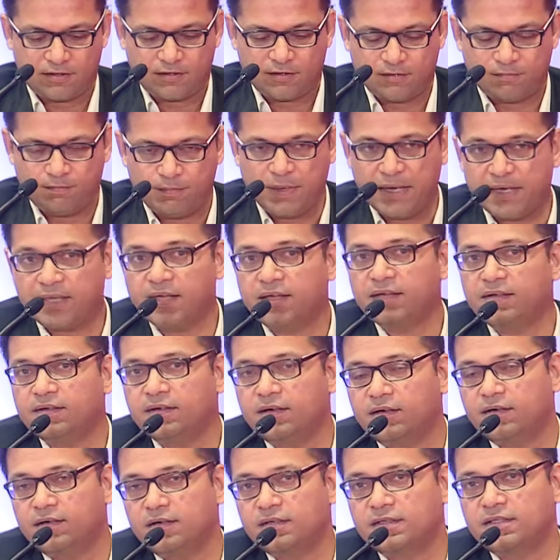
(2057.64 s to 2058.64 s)
making
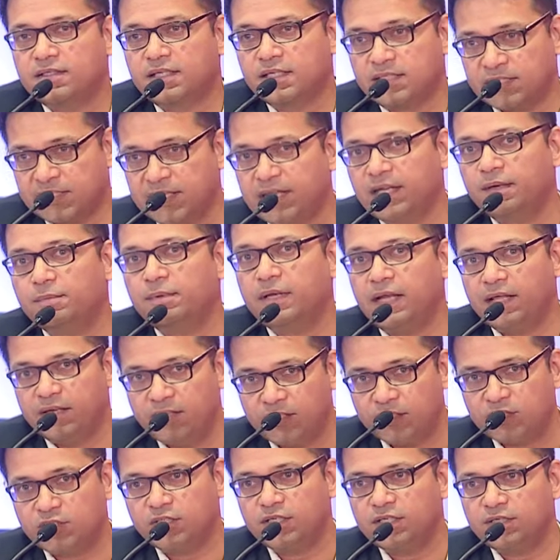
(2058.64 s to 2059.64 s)
sustainable
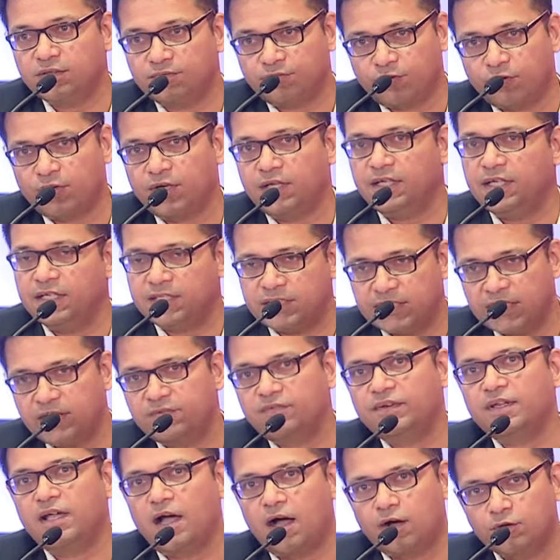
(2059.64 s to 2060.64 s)
energy for each and
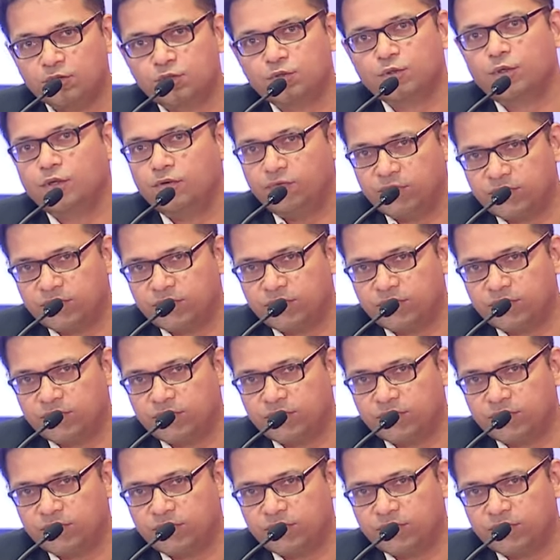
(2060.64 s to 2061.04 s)
every household,